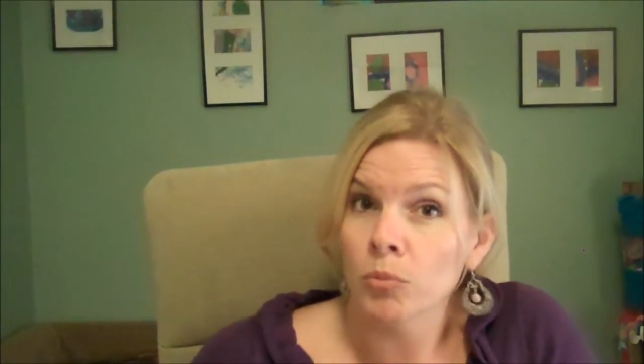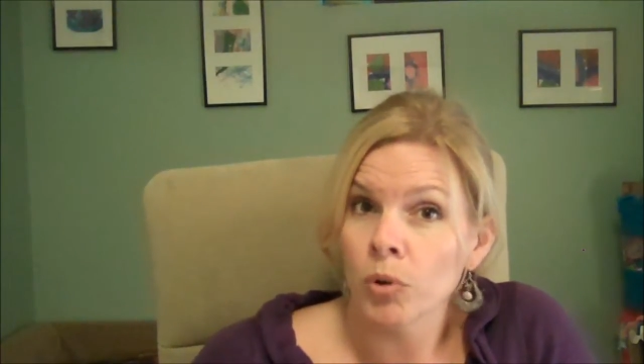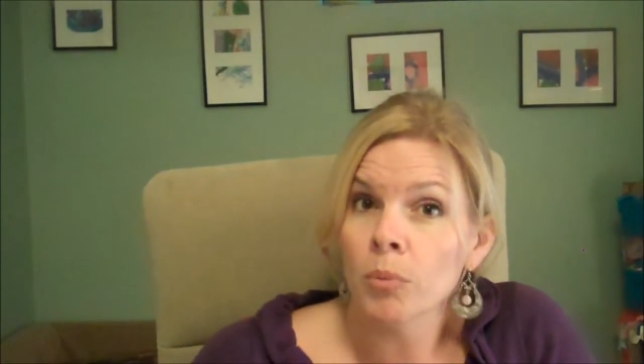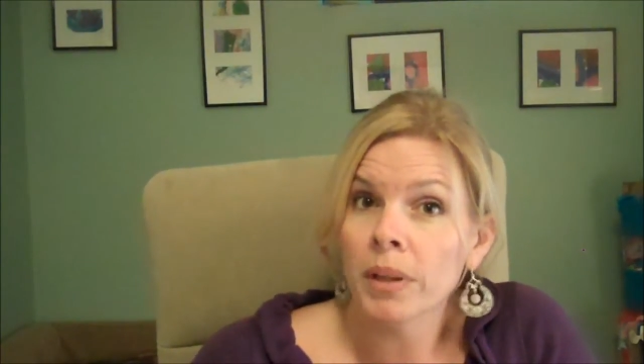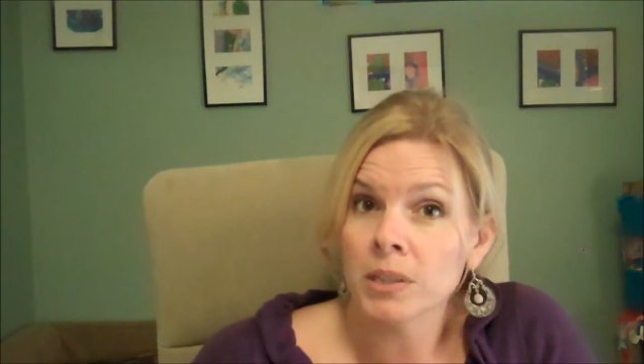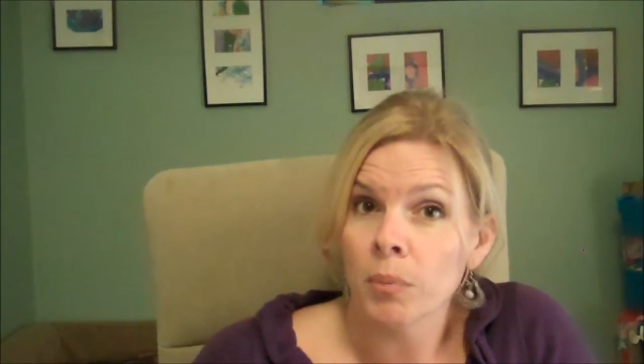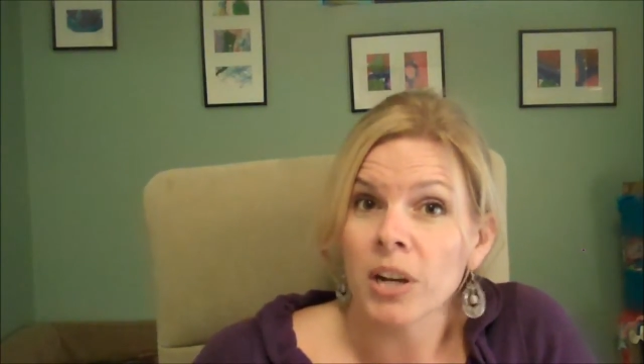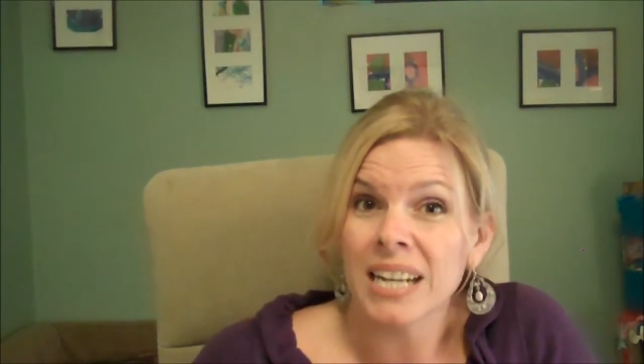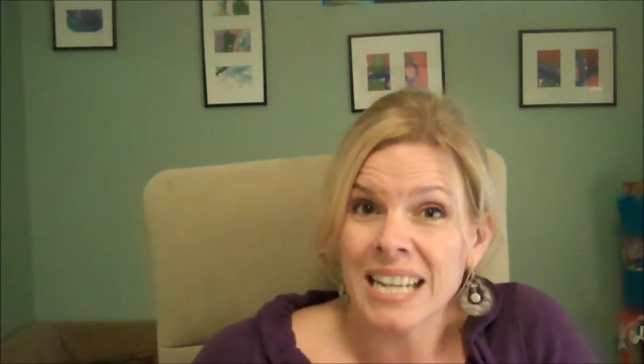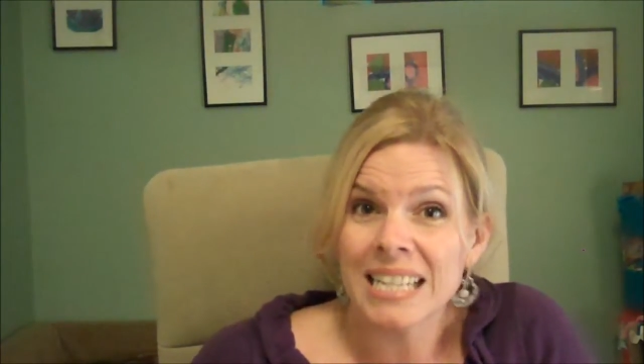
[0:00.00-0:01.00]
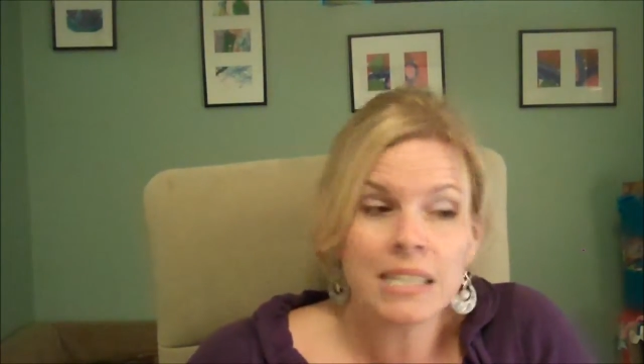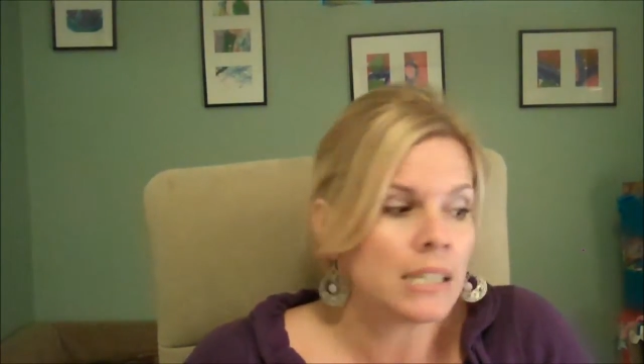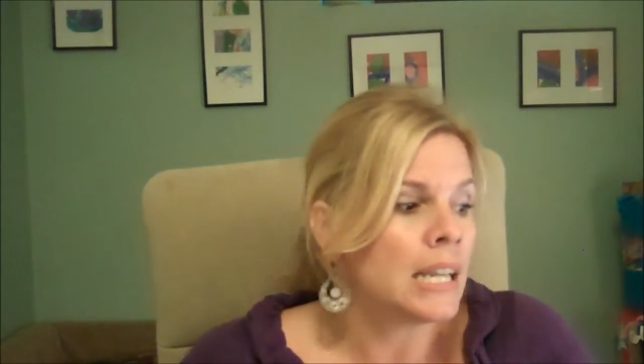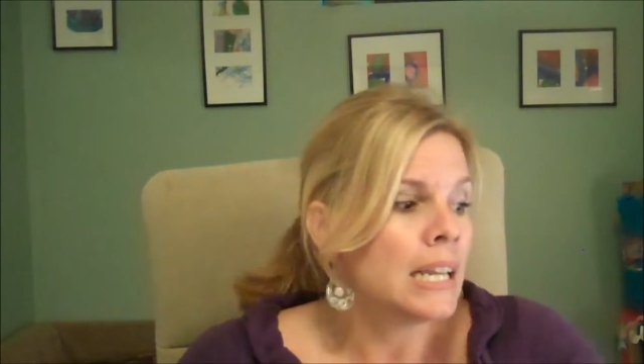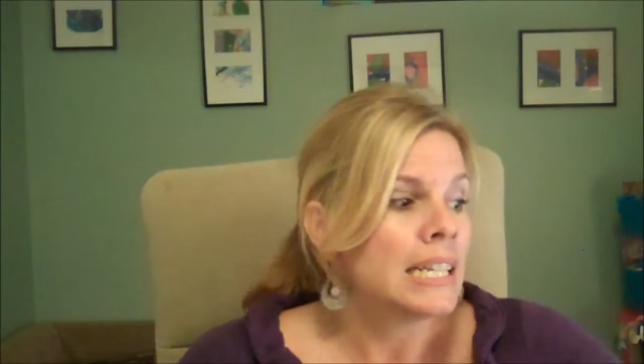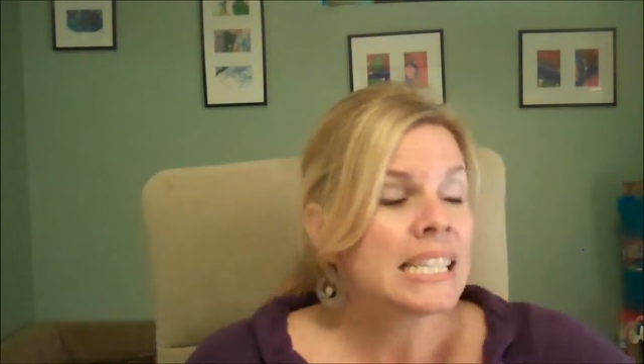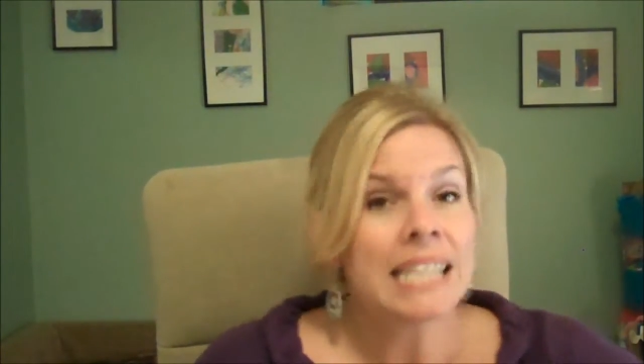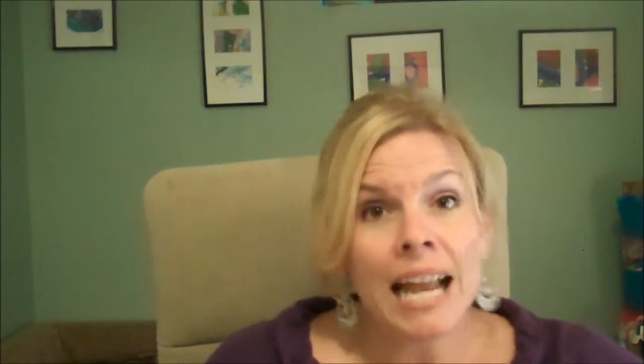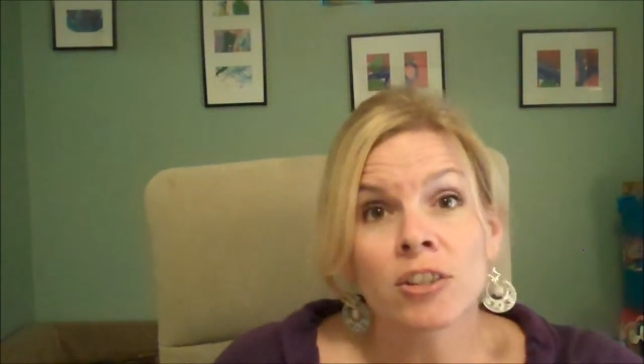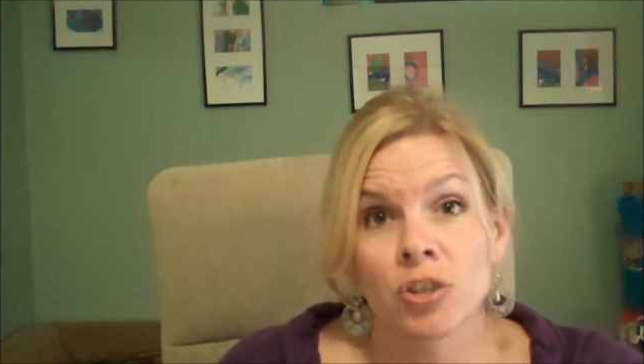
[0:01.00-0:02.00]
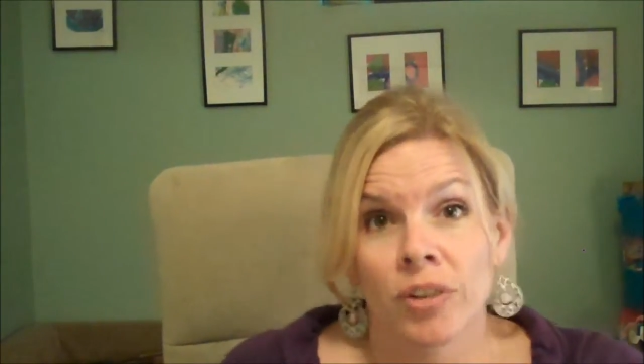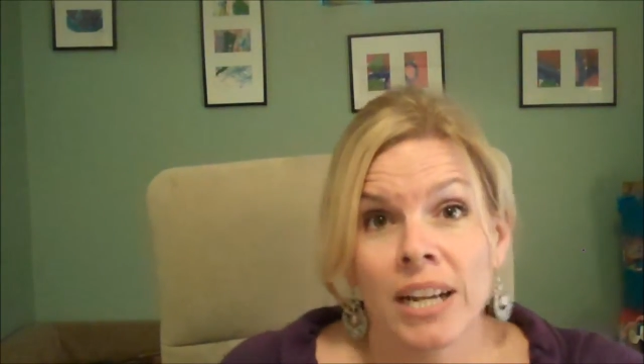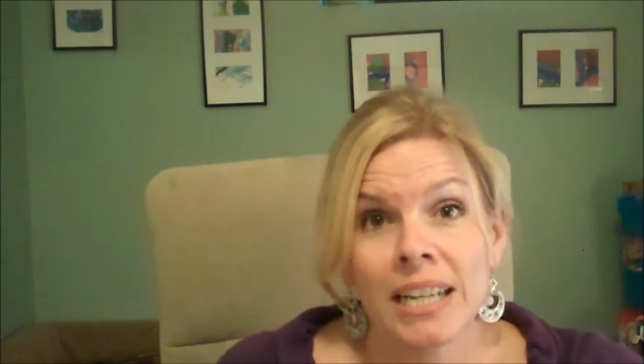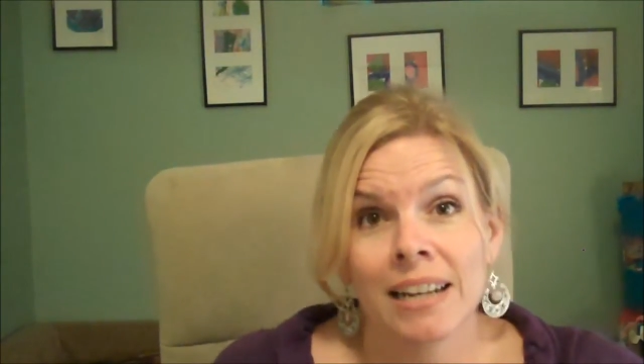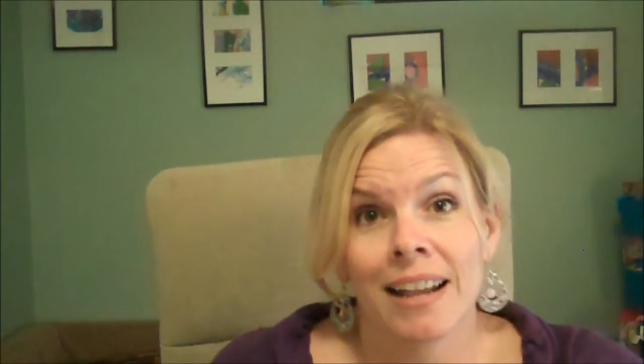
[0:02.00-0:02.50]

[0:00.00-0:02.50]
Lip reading: romance market is saturated.